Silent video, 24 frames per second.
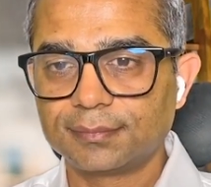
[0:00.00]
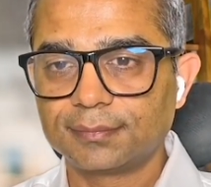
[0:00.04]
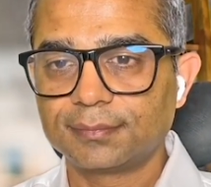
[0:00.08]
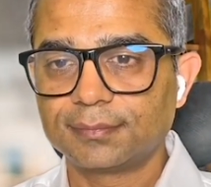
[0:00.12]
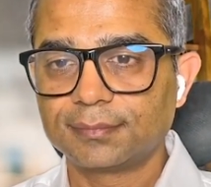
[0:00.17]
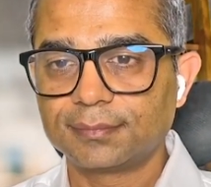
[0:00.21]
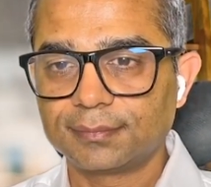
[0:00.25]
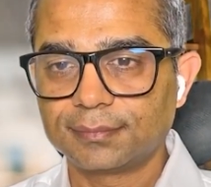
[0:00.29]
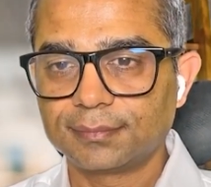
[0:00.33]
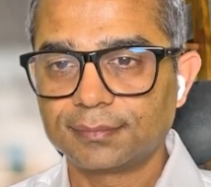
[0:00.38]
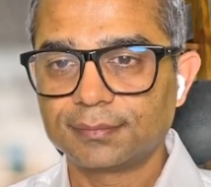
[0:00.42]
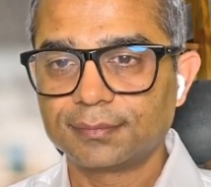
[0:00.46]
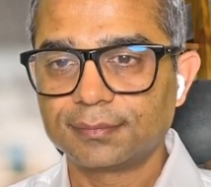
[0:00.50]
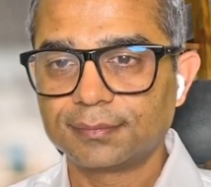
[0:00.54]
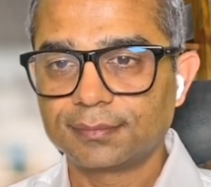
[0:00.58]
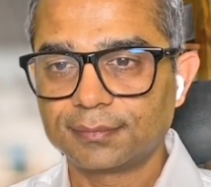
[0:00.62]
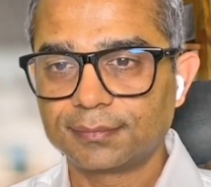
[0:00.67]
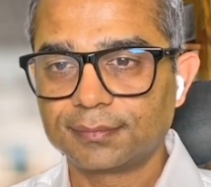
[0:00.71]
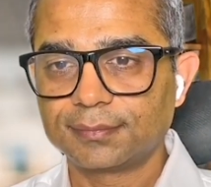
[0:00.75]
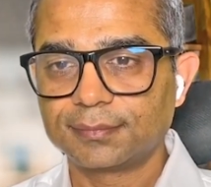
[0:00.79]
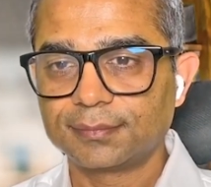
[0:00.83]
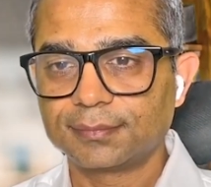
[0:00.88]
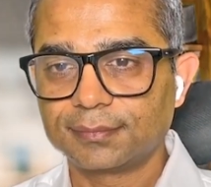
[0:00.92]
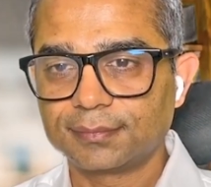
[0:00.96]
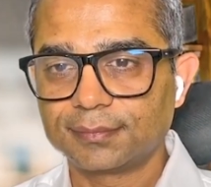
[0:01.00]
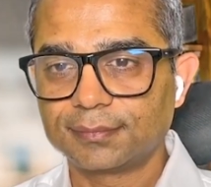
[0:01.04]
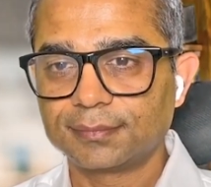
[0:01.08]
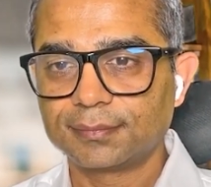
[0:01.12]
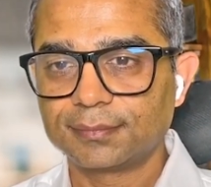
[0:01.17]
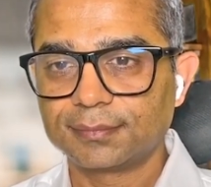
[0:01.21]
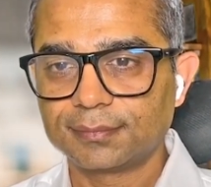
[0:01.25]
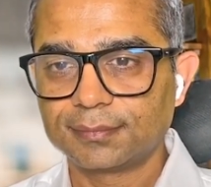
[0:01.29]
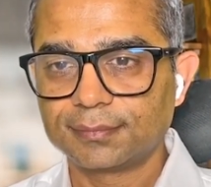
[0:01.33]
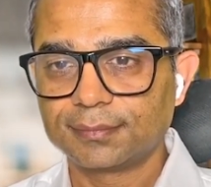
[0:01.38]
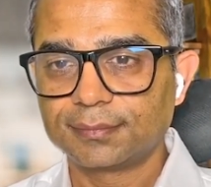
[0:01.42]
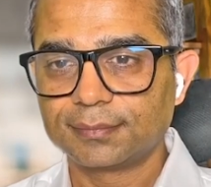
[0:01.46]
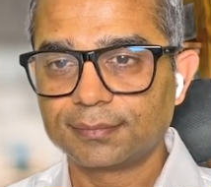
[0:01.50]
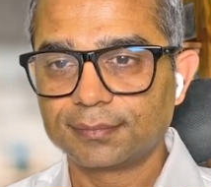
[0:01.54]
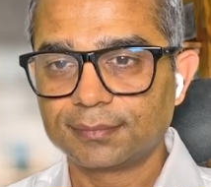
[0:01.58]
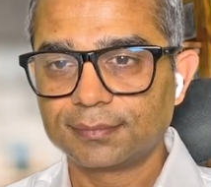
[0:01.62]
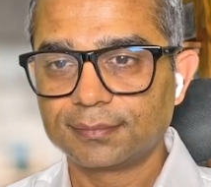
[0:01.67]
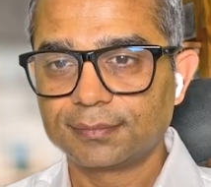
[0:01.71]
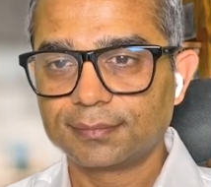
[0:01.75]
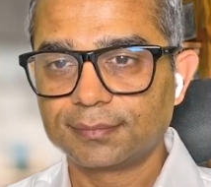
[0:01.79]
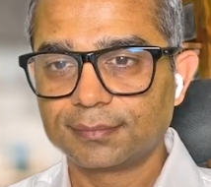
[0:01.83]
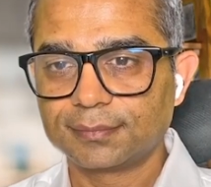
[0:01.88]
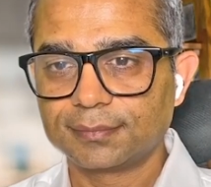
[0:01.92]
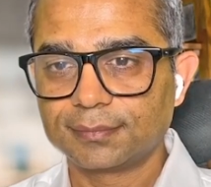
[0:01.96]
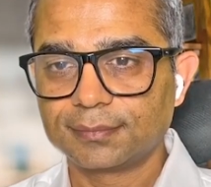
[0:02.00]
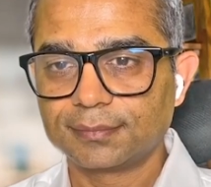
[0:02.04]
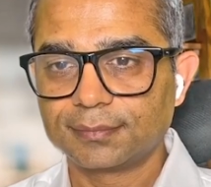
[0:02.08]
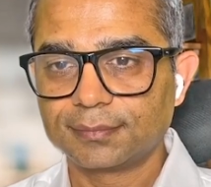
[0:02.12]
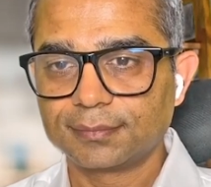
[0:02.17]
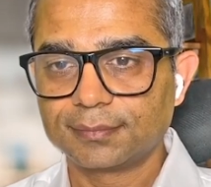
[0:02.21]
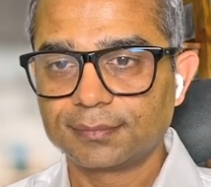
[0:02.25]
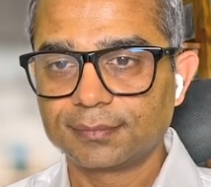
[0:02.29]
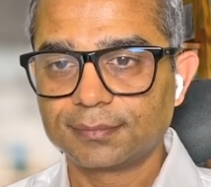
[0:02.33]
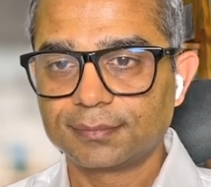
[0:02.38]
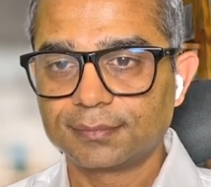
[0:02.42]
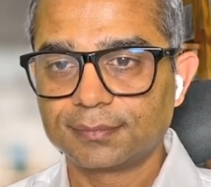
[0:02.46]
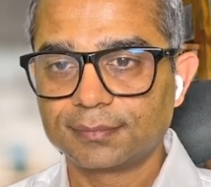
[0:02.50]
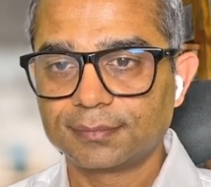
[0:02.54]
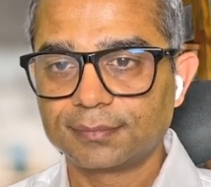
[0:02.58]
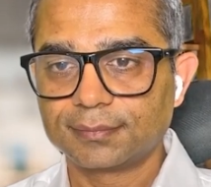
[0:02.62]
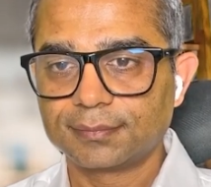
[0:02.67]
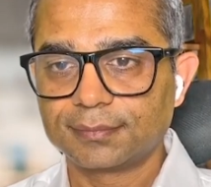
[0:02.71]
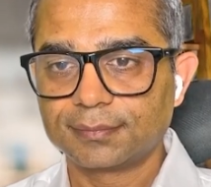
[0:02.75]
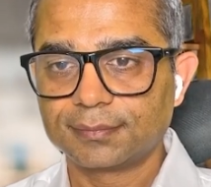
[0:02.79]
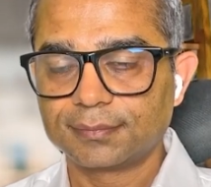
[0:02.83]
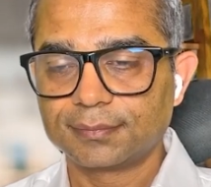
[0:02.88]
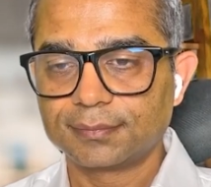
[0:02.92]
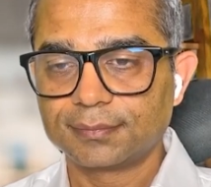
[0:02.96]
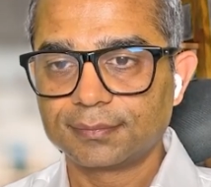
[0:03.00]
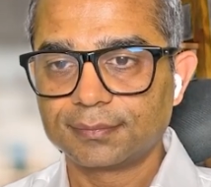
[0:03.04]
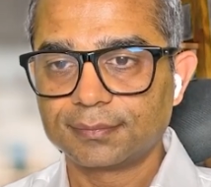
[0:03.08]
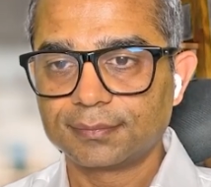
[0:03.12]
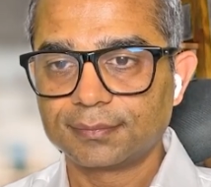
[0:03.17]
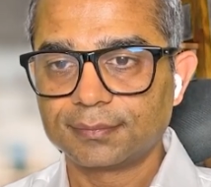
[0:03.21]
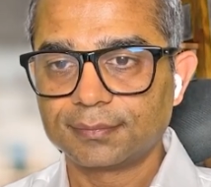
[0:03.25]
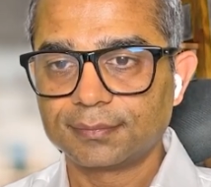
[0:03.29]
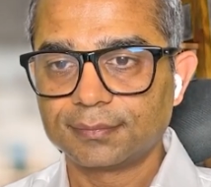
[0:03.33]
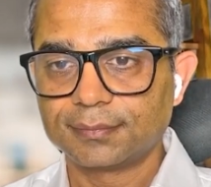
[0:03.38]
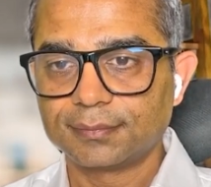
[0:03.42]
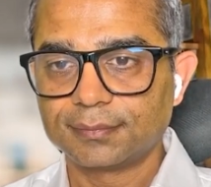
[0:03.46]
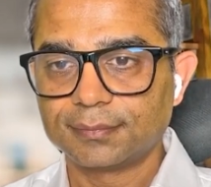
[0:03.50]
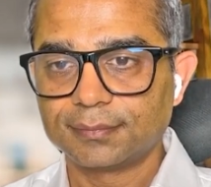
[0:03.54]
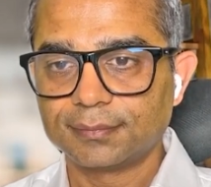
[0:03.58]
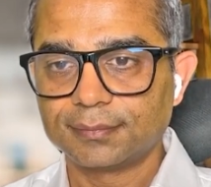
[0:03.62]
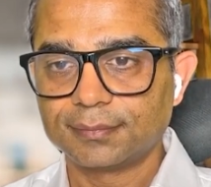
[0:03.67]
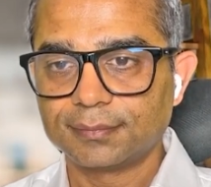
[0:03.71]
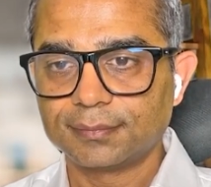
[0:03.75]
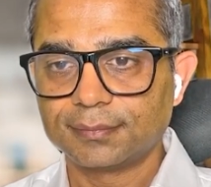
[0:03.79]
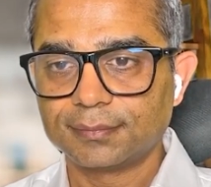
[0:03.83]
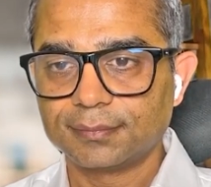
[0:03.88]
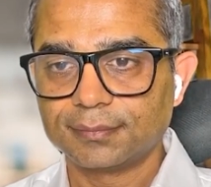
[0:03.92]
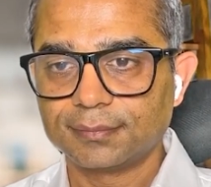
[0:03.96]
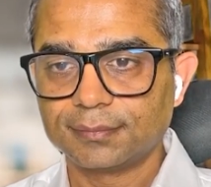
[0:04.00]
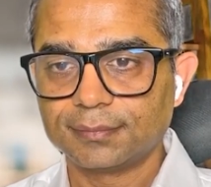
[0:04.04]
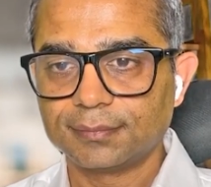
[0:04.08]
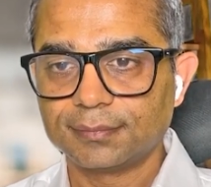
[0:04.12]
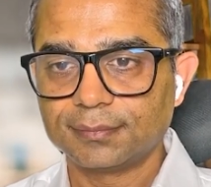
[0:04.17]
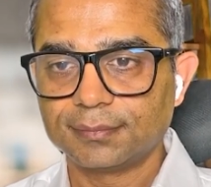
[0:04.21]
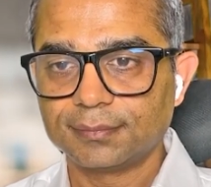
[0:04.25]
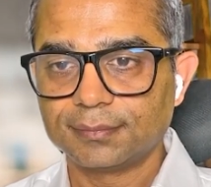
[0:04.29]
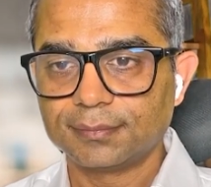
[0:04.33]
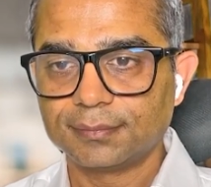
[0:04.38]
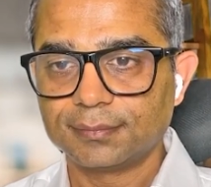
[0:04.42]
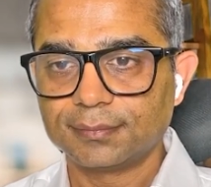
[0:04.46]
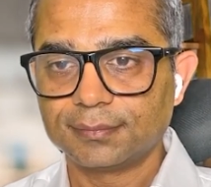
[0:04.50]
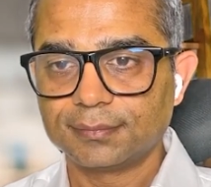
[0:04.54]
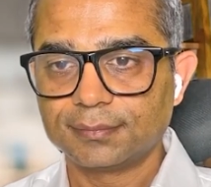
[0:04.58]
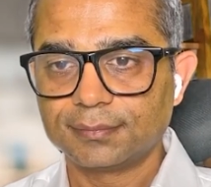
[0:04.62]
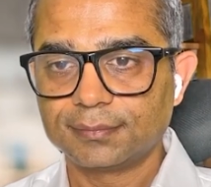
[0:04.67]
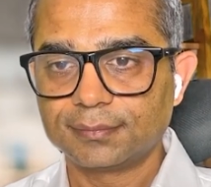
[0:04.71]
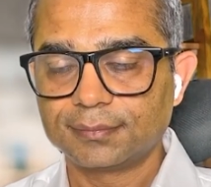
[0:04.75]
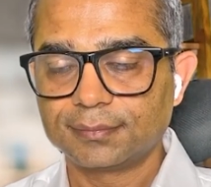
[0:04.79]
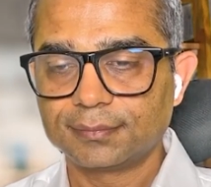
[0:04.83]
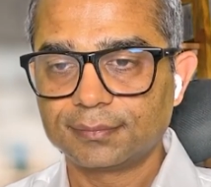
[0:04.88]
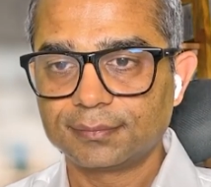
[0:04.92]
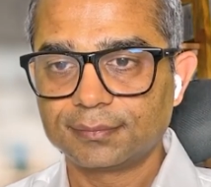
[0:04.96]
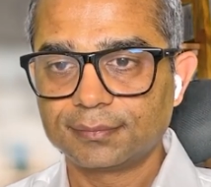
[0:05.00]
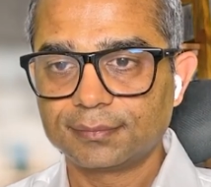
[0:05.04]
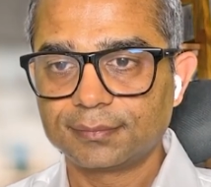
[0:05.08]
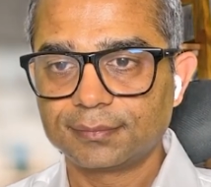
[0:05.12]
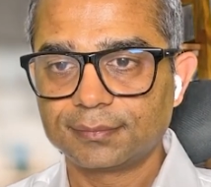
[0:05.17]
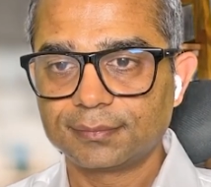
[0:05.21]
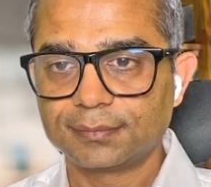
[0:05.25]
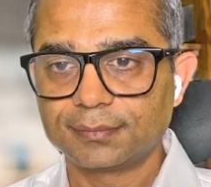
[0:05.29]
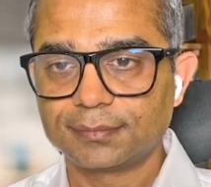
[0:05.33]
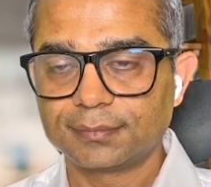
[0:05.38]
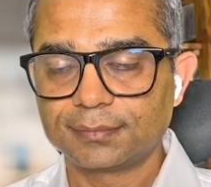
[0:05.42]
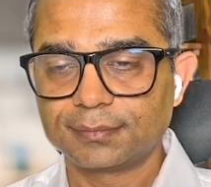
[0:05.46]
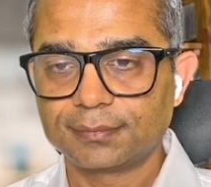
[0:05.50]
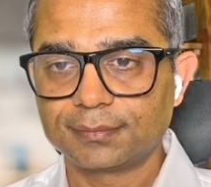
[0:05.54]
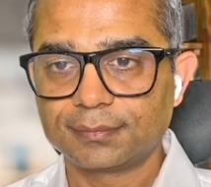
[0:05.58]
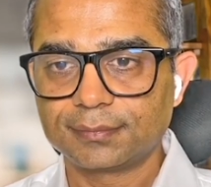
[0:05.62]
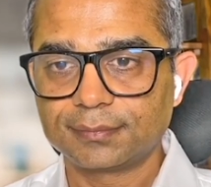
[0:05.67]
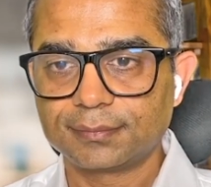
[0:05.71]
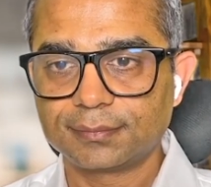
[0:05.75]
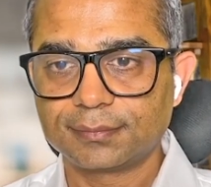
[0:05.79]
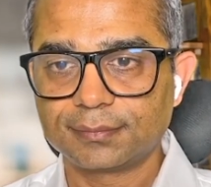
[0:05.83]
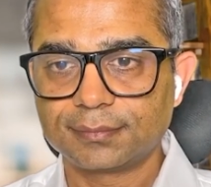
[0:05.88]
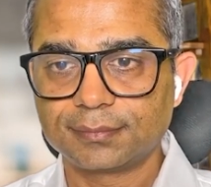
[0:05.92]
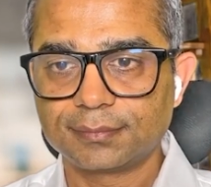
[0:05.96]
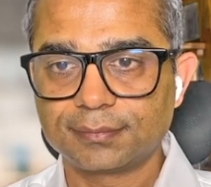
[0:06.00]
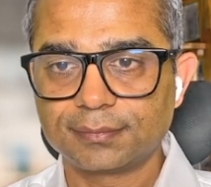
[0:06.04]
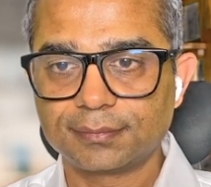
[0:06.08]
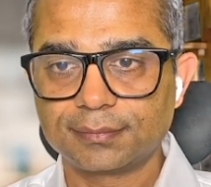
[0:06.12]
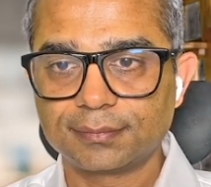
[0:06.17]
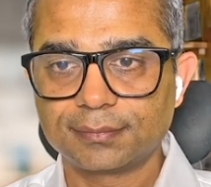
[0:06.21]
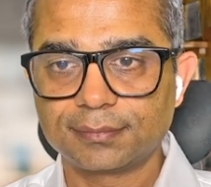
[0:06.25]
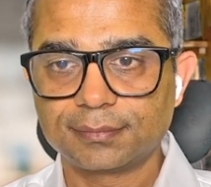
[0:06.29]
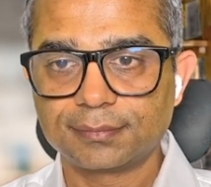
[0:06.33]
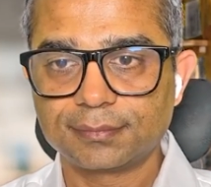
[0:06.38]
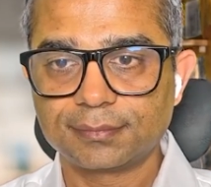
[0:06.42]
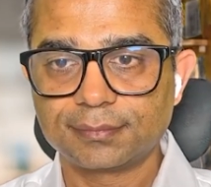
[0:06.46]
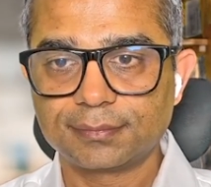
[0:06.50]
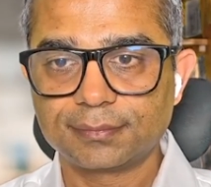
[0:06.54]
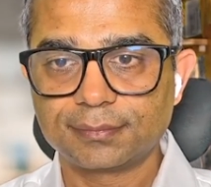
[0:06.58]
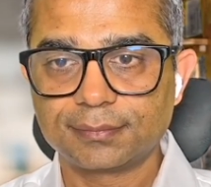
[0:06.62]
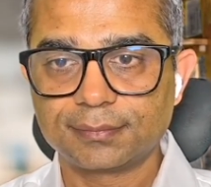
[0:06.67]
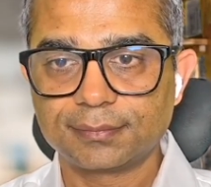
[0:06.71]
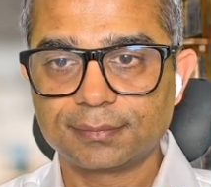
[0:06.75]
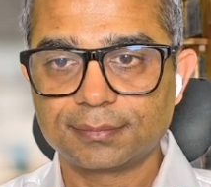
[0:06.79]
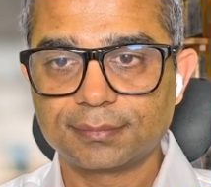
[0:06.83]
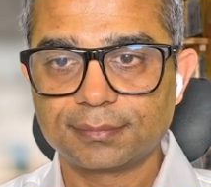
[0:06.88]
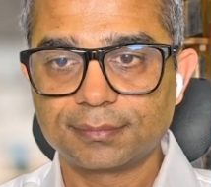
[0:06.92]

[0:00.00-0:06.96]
The person shown says nothing.